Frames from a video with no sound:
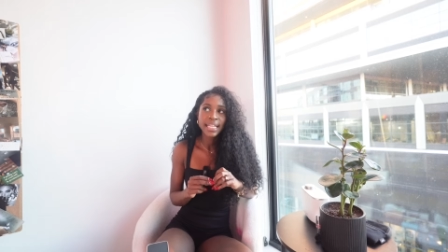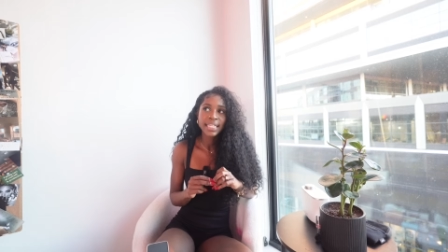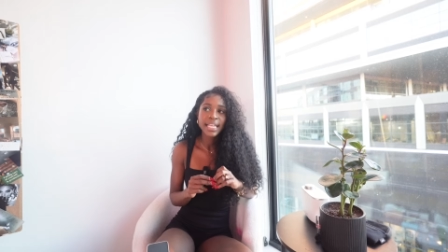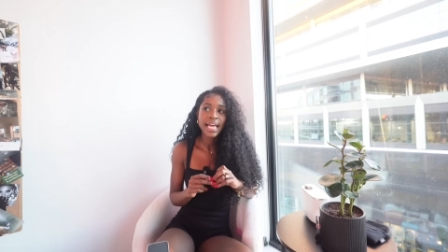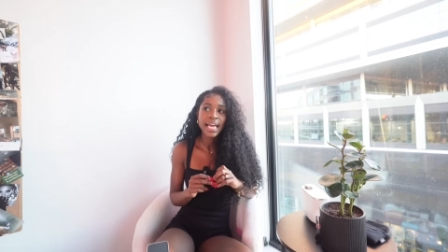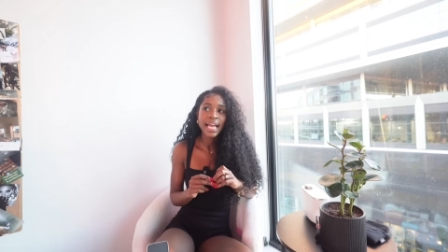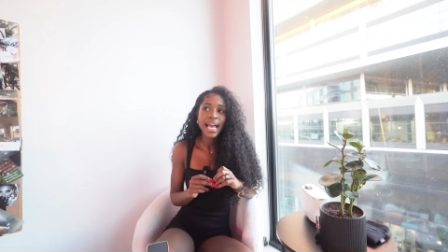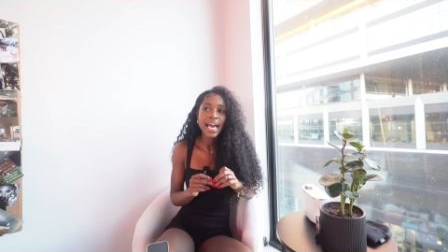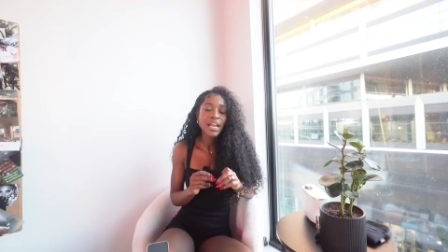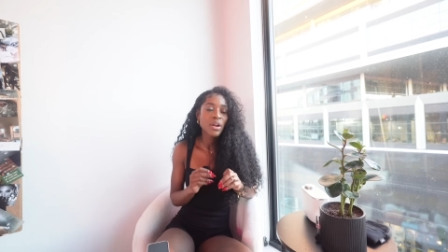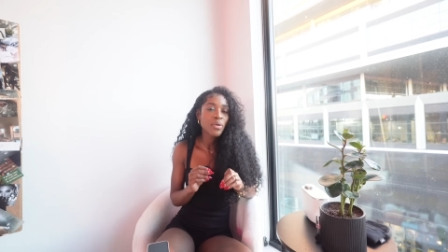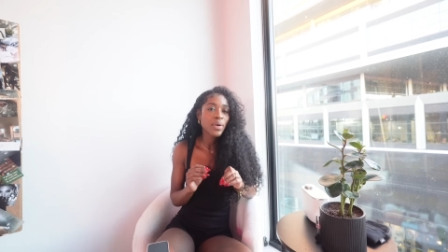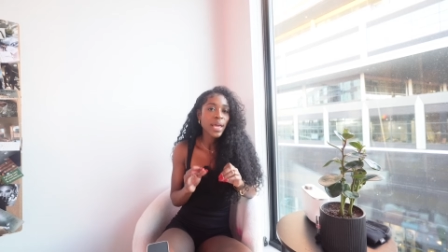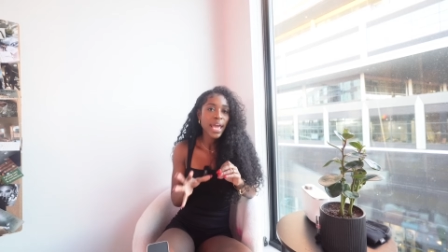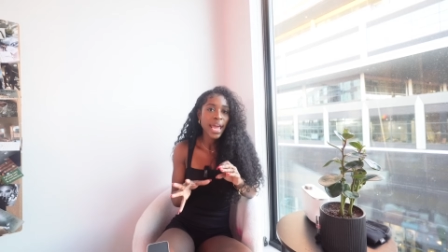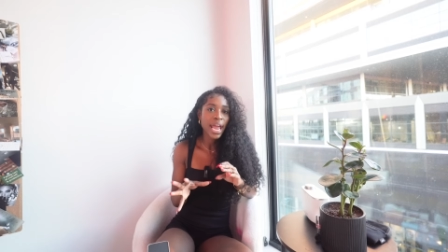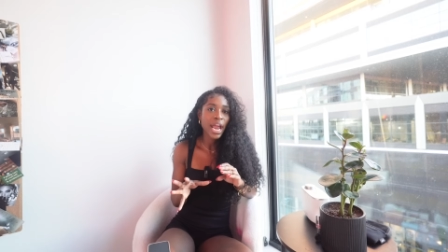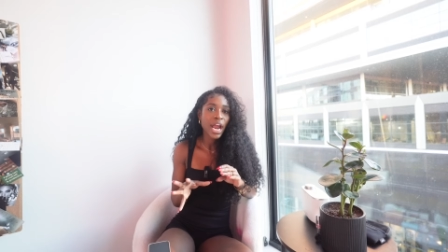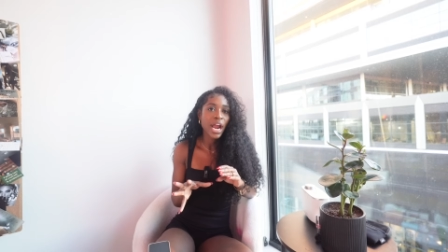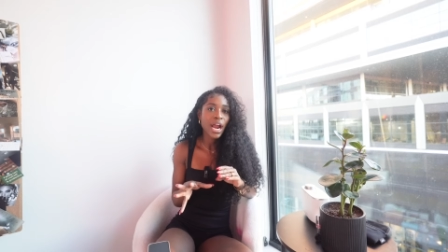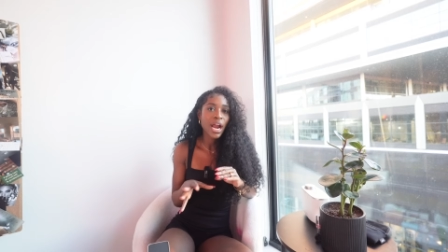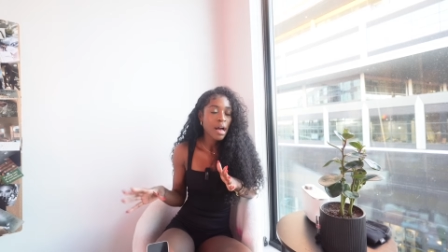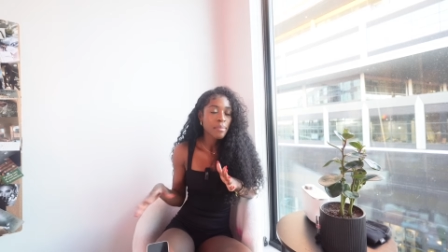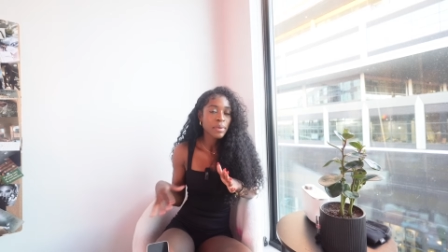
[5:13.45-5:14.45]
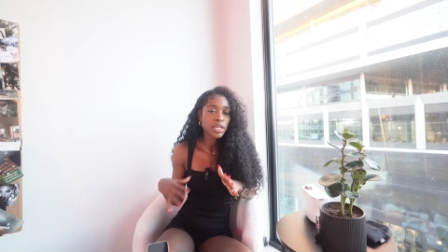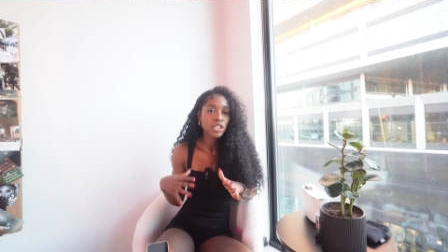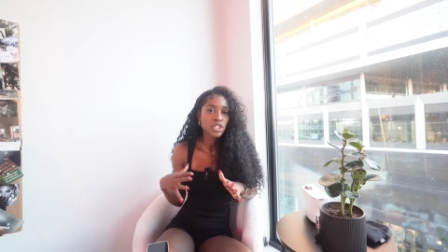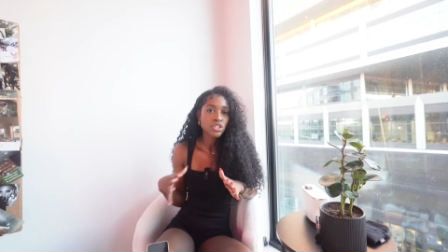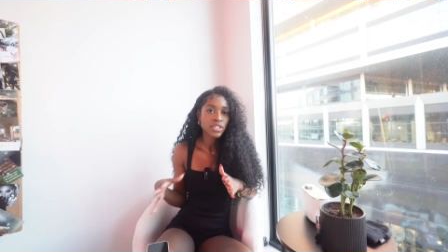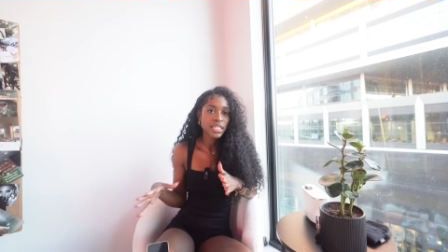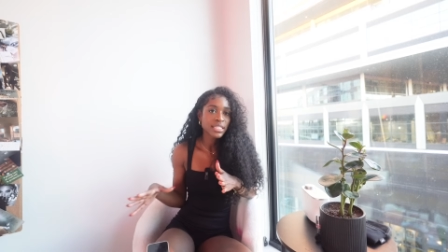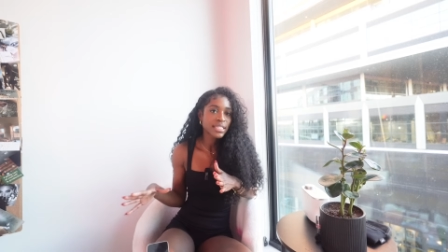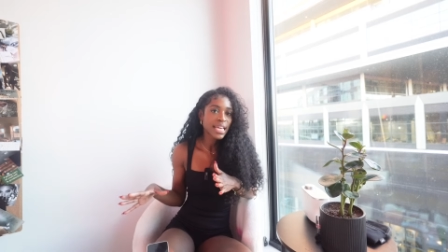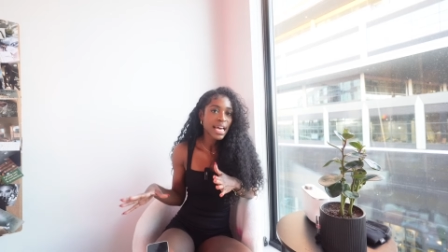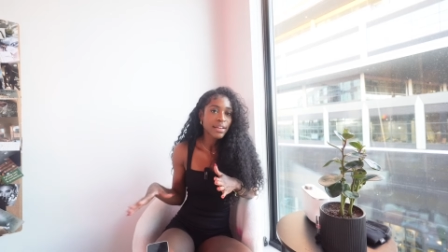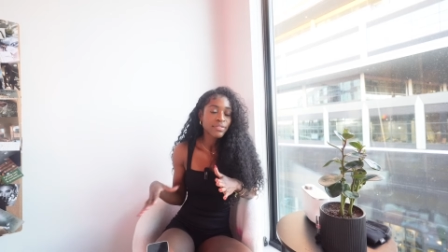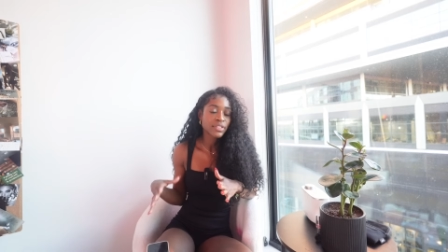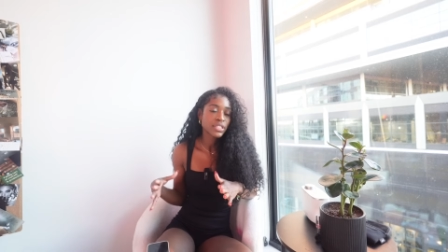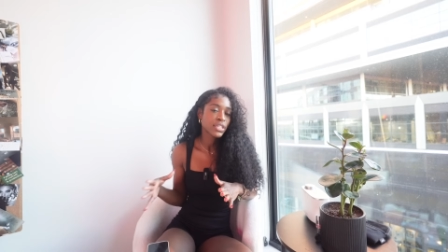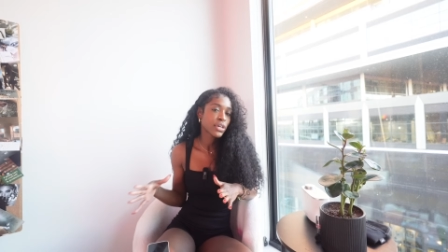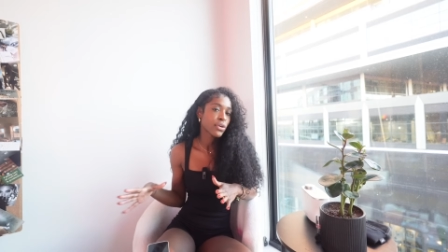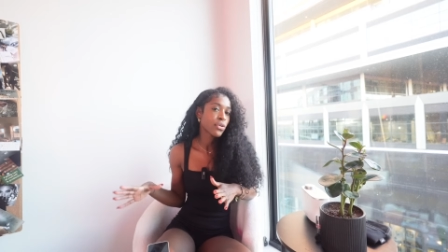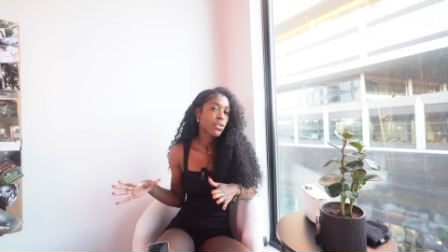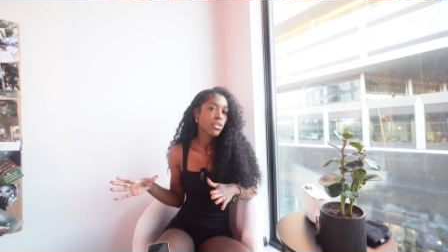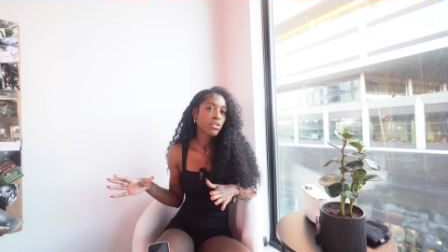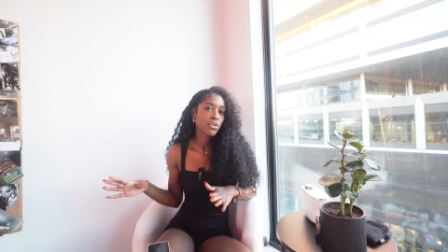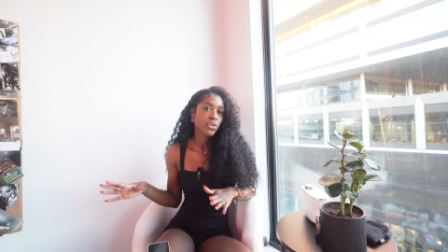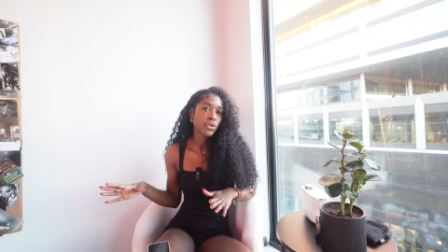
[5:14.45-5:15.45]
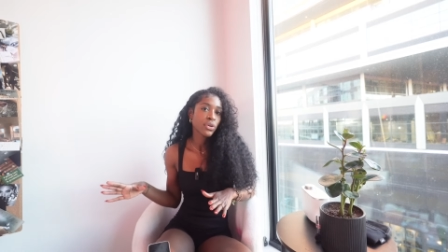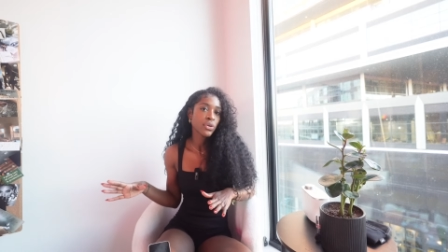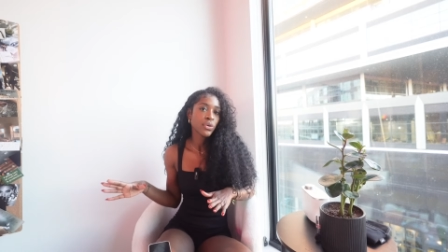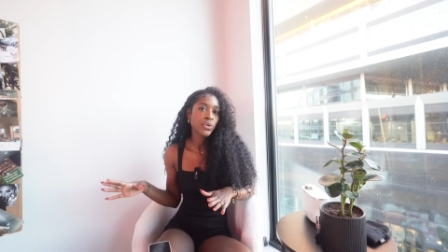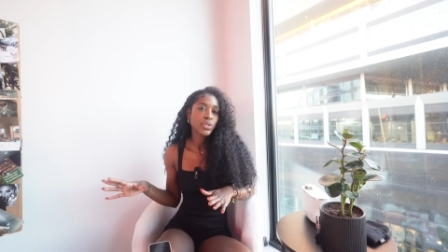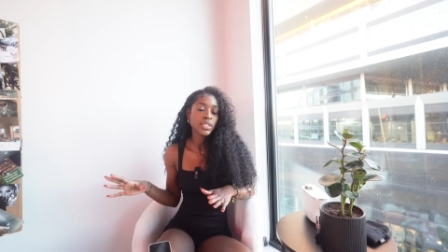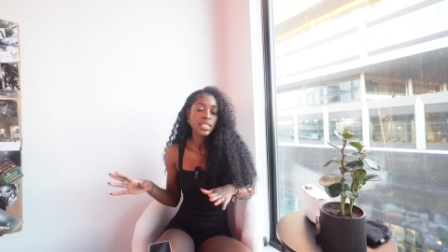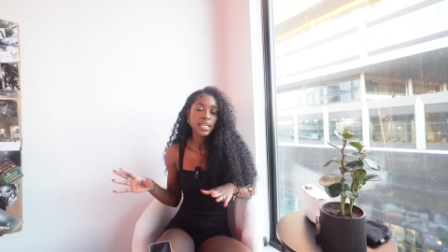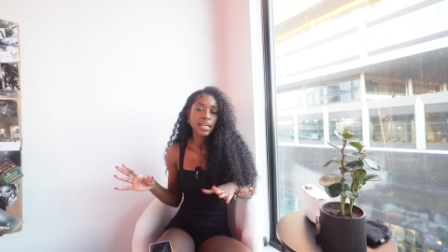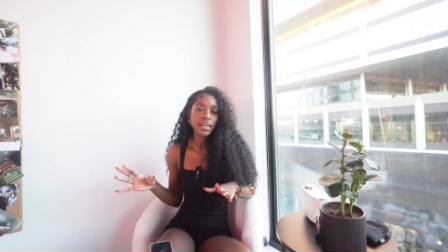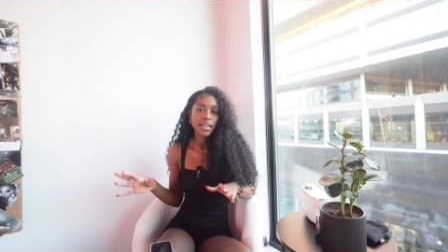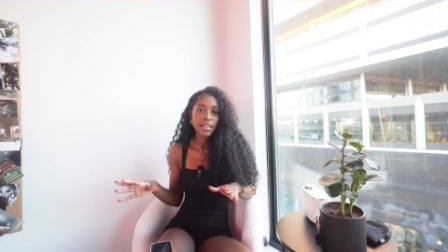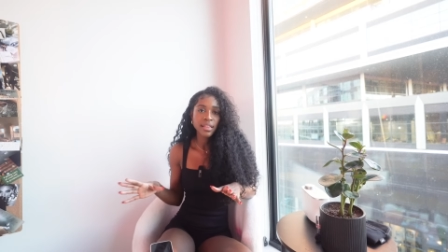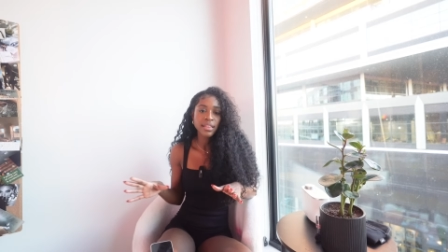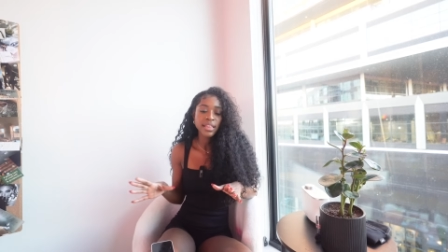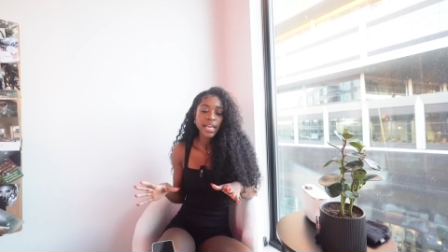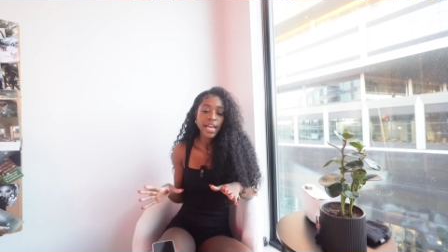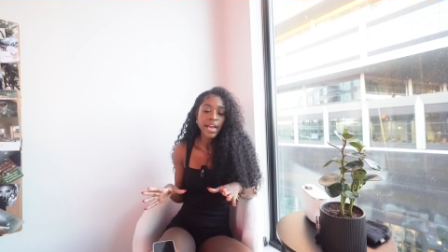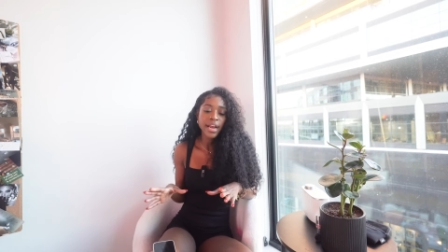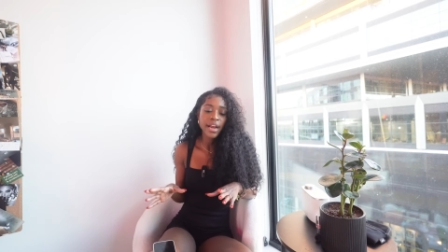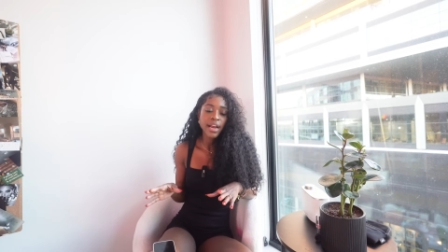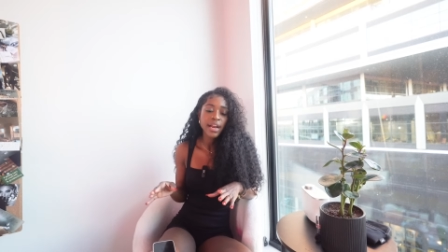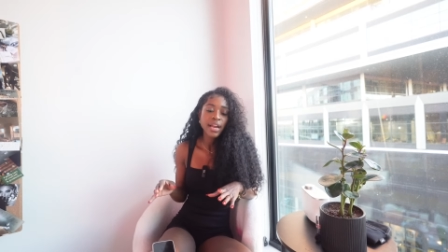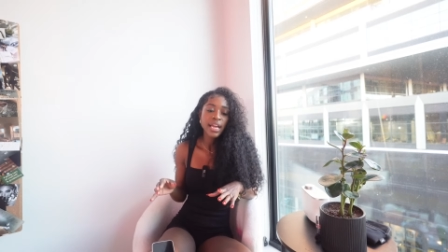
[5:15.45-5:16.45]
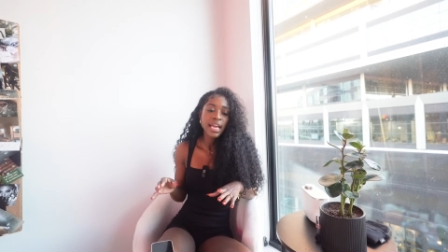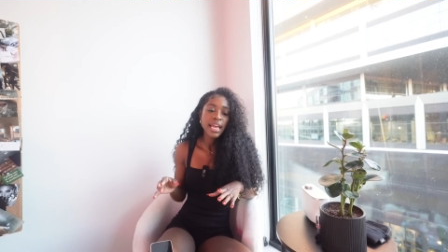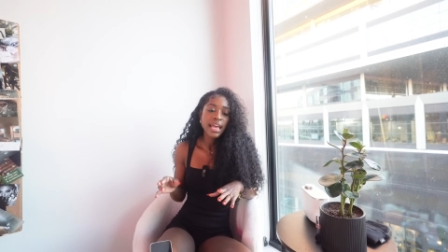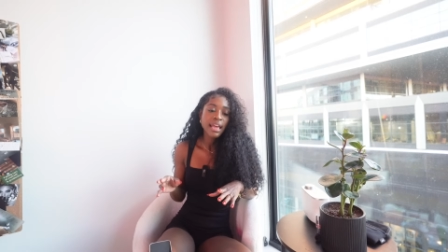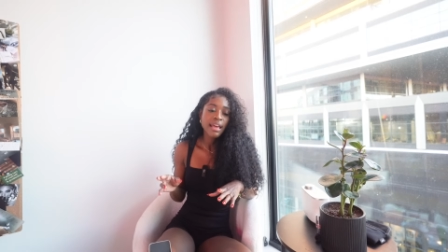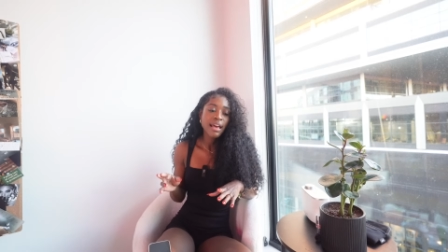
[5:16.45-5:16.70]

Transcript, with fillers: Like I don't care how much stress I have to go through to get there.